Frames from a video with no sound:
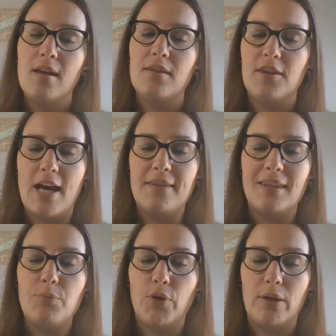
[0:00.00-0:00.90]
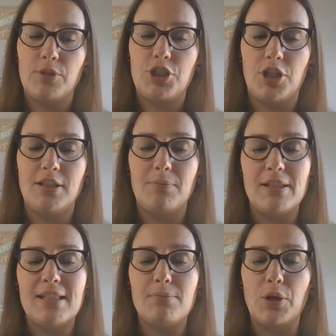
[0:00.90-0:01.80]
The thought that the boy was sure to
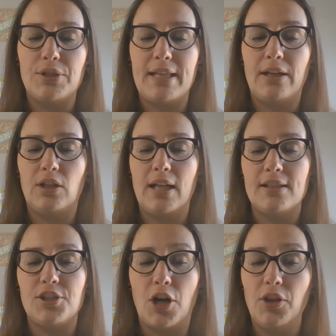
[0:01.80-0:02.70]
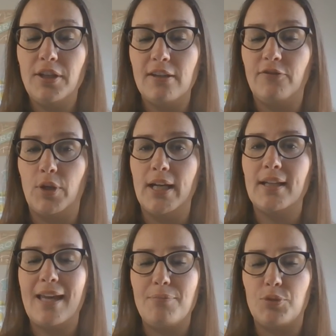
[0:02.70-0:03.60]
miss his motorcycle and start looking for it
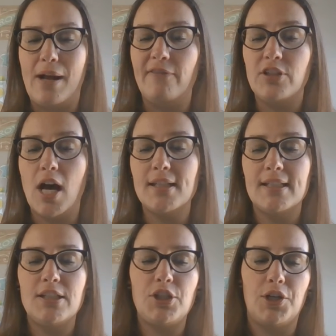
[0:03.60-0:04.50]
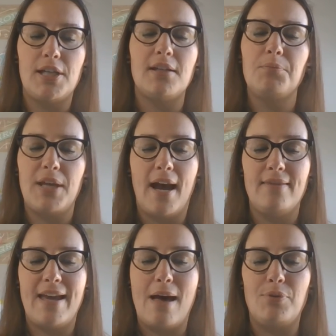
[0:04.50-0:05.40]
kept Ralph tossing and turning
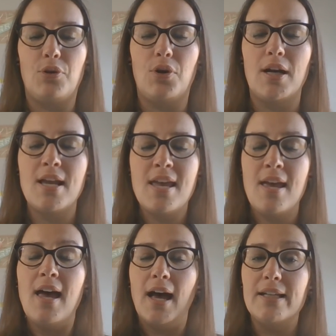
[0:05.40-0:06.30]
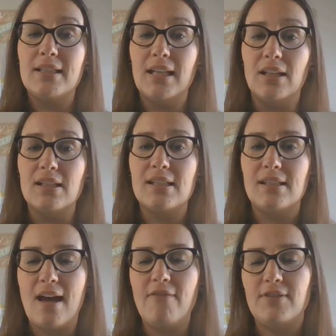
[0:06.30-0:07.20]
behind the apple core until,
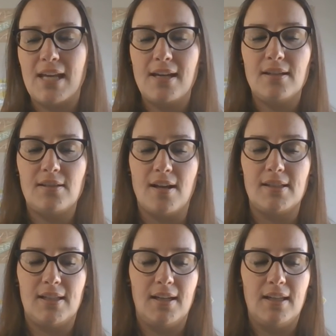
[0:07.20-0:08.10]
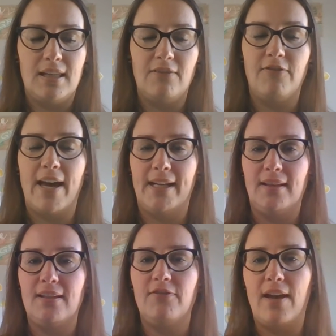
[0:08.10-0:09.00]
stuffed and exhausted, he
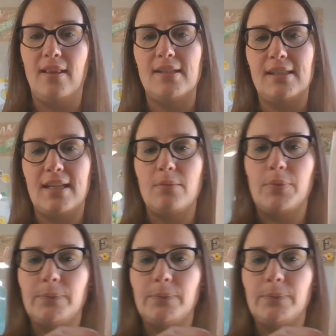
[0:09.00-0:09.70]
finally fell asleep.